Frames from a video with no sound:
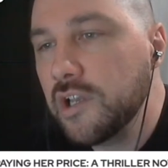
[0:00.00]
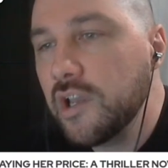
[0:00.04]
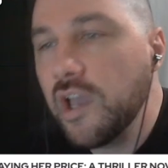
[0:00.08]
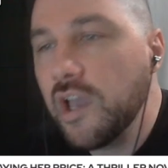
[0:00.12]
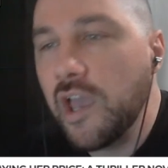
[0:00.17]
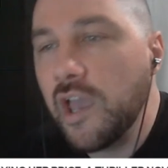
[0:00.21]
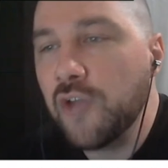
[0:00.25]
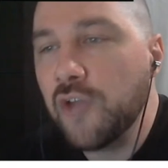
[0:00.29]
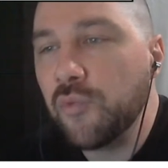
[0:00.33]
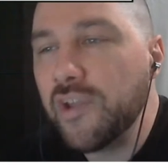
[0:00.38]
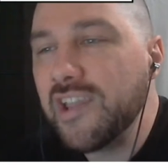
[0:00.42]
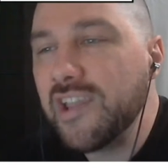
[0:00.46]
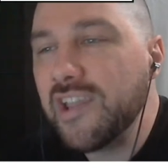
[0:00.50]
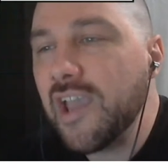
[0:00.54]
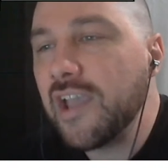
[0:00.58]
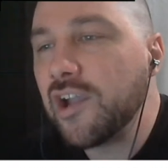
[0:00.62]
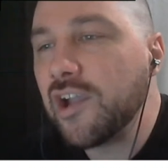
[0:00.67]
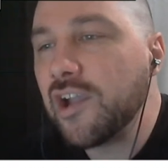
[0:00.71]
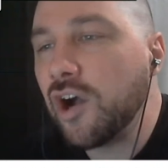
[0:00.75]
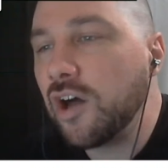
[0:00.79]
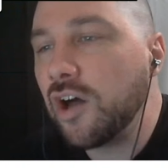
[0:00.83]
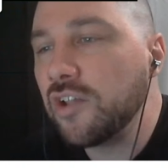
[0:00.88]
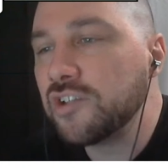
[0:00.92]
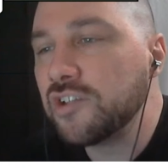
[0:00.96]
Enrique
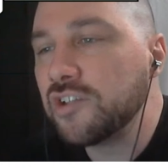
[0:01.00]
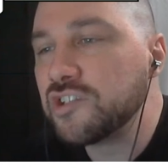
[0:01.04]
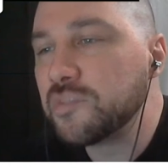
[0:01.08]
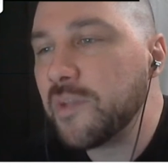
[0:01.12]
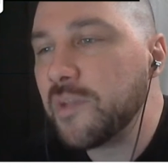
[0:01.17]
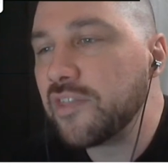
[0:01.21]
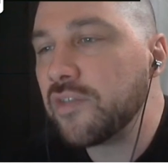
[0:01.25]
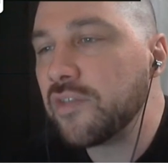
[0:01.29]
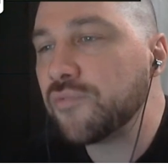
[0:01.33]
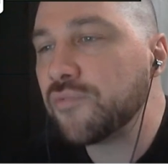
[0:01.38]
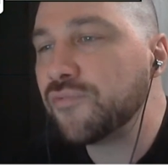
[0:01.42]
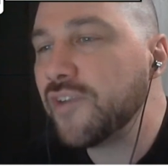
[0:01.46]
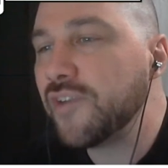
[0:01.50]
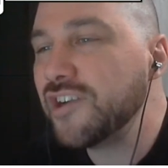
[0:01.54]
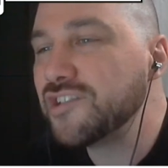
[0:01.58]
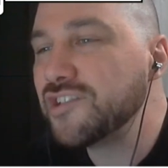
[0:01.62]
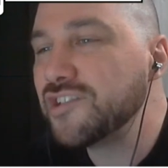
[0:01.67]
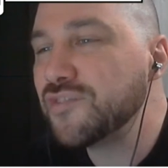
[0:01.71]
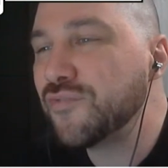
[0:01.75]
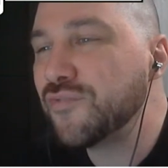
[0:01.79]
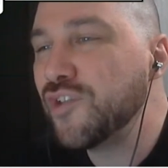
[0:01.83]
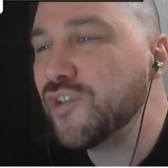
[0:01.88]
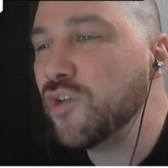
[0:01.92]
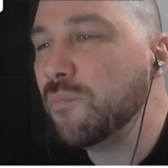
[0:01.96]
Collins spent the
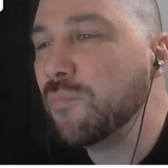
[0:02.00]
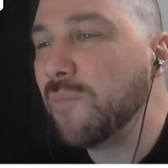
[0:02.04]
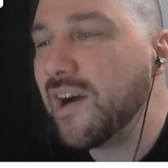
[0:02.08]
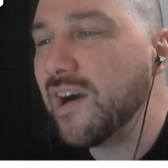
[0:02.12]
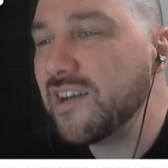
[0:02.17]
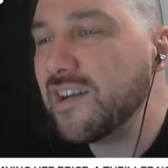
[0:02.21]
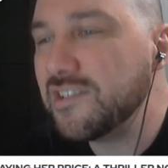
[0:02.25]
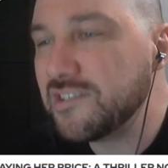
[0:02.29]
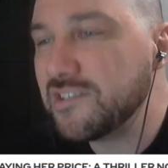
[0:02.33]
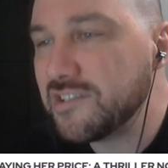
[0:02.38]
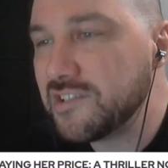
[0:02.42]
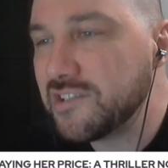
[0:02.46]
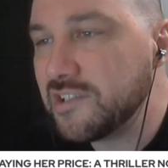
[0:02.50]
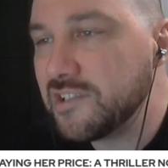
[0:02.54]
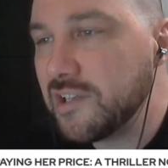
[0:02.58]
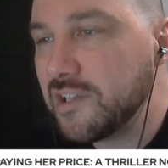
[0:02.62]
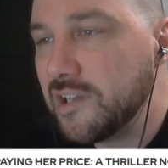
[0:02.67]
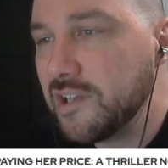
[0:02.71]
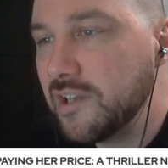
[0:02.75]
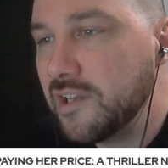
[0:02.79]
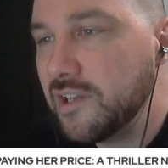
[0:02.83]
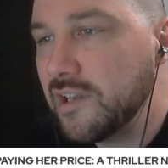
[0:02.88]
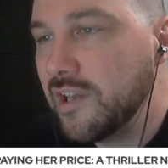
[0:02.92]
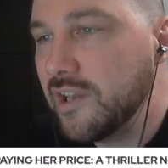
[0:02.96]
first few months
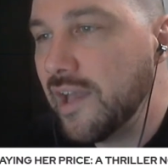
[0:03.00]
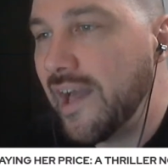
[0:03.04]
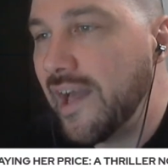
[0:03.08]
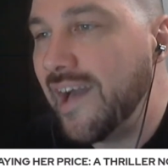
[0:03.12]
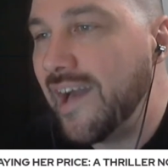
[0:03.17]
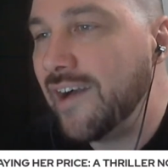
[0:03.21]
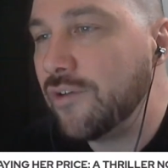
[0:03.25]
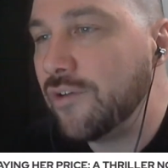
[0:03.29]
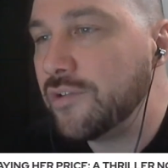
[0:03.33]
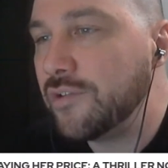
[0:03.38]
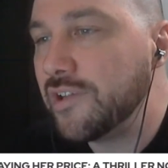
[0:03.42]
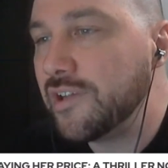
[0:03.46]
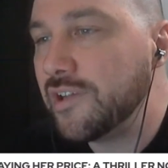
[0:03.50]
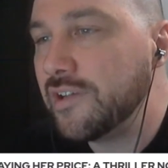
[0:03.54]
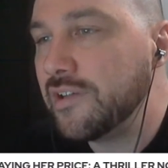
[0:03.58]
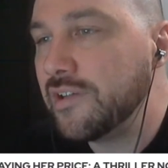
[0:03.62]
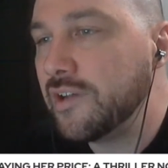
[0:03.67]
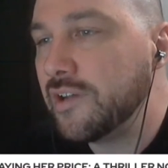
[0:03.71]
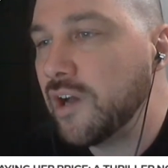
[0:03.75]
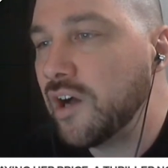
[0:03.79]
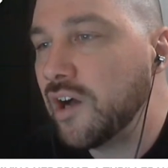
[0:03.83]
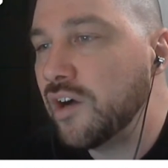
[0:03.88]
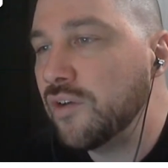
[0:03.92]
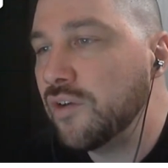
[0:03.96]
out
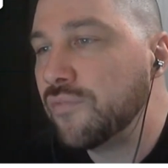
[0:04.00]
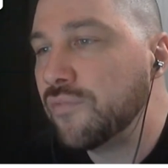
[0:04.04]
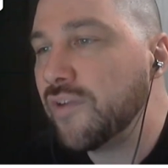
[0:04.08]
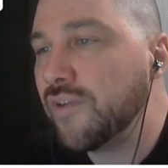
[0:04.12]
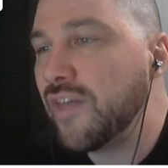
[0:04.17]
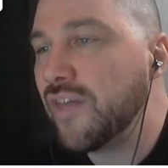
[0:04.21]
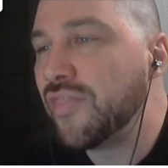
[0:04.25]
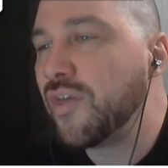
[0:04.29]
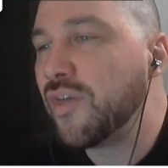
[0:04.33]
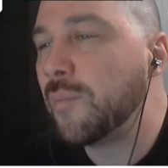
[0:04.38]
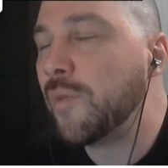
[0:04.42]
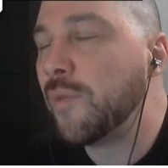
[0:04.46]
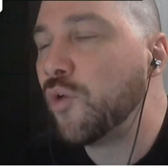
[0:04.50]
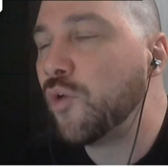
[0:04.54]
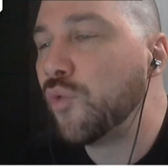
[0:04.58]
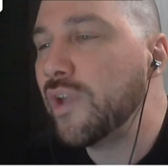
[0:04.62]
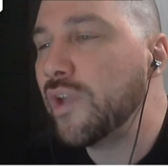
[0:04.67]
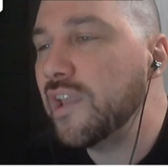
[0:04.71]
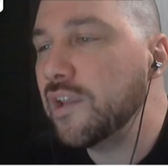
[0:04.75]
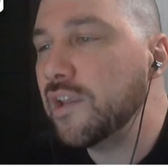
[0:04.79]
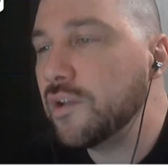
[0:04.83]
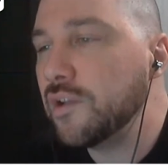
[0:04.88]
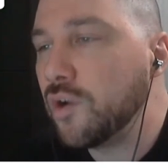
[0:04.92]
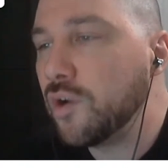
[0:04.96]
of the
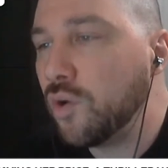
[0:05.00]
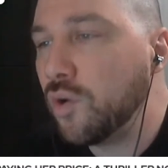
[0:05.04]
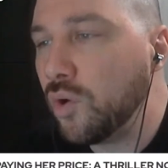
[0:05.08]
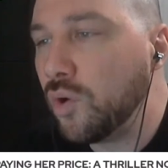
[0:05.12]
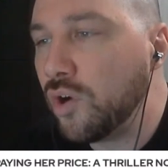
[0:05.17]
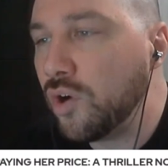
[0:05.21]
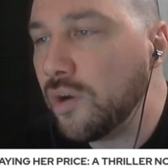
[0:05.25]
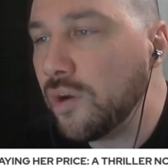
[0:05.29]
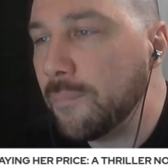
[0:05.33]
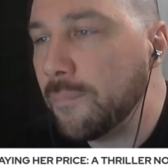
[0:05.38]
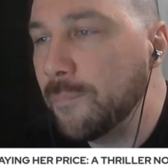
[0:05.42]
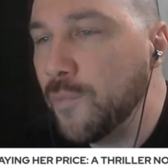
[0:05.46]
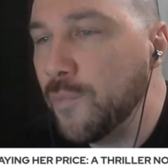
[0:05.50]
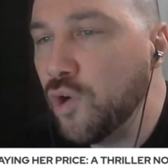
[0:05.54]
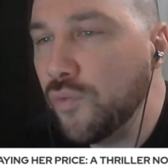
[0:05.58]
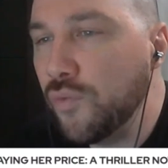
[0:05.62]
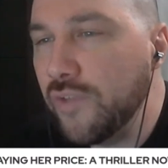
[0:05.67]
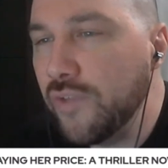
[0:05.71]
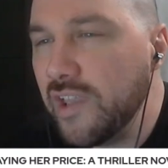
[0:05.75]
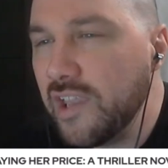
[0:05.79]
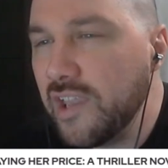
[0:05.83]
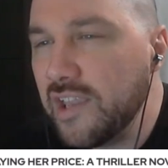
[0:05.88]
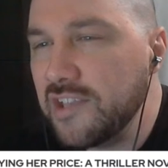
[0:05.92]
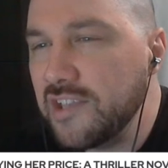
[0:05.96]
Marine Corps,
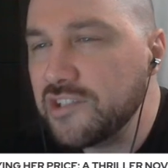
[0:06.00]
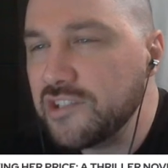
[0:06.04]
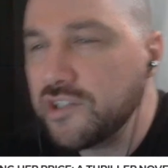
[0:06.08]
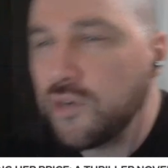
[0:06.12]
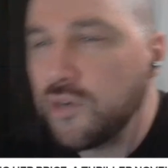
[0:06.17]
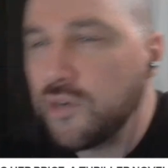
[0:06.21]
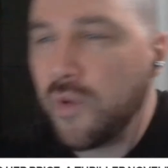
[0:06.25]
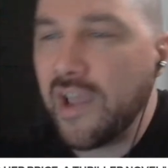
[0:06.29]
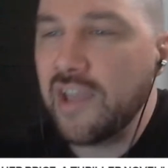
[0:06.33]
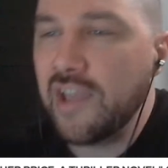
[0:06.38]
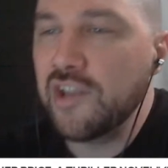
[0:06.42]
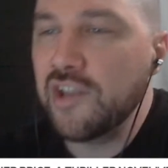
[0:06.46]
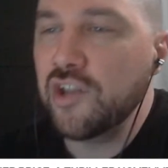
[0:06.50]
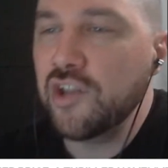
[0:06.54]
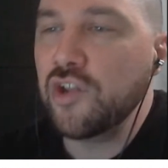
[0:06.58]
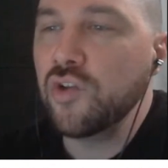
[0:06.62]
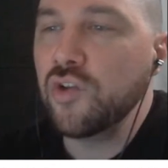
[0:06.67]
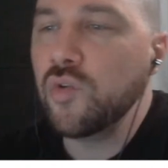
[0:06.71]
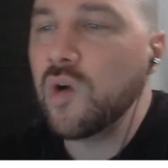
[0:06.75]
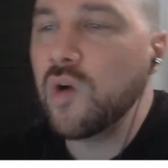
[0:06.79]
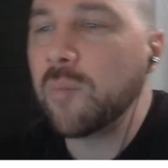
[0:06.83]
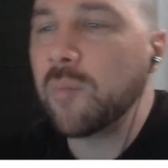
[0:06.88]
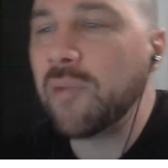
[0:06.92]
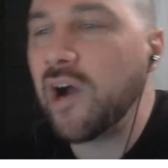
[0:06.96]
moving into a
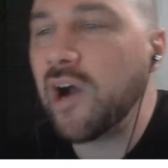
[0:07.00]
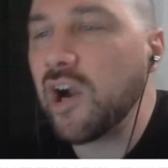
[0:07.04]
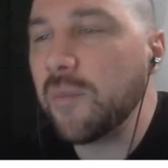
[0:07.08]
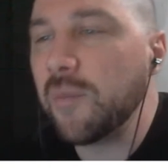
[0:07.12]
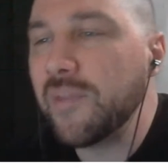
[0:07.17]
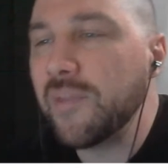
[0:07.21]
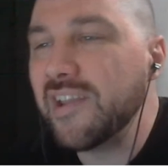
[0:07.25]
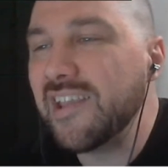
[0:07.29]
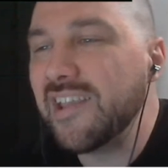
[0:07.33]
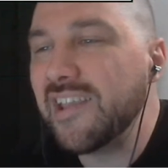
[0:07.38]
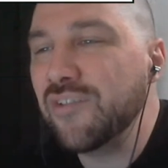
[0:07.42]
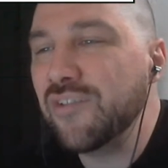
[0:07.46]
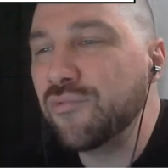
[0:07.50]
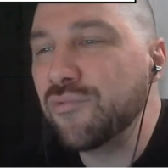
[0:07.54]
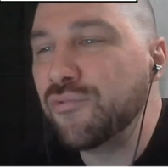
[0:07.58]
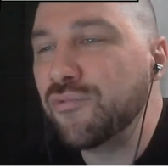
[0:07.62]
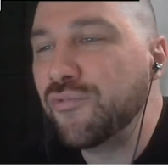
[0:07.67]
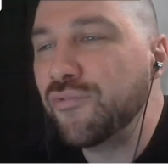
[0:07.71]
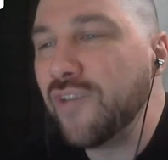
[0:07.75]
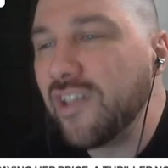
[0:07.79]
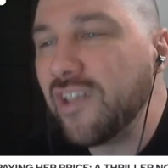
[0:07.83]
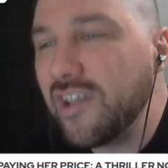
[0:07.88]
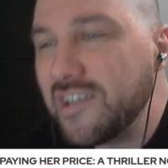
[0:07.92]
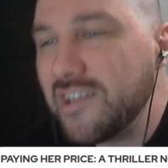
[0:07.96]
new apartment in
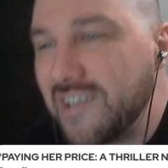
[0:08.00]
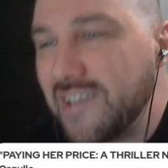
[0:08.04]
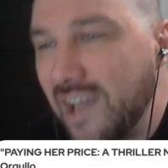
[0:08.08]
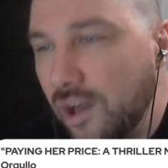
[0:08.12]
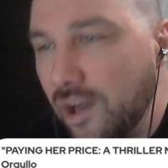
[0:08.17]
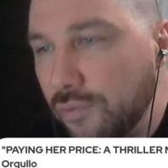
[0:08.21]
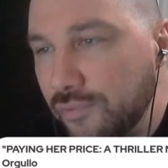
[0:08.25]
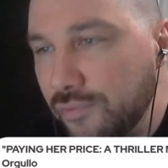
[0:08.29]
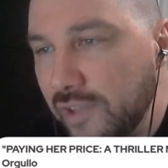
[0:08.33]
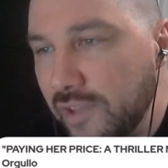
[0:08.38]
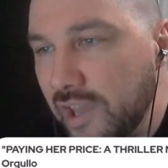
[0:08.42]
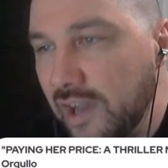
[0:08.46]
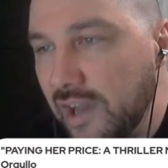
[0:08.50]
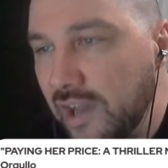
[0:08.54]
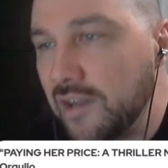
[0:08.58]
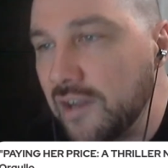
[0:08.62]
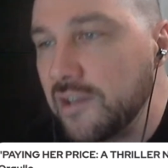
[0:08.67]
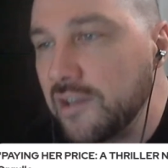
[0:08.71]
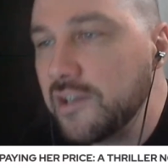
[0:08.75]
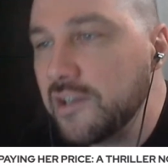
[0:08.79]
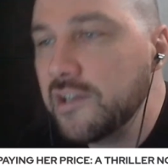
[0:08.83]
Philadelphia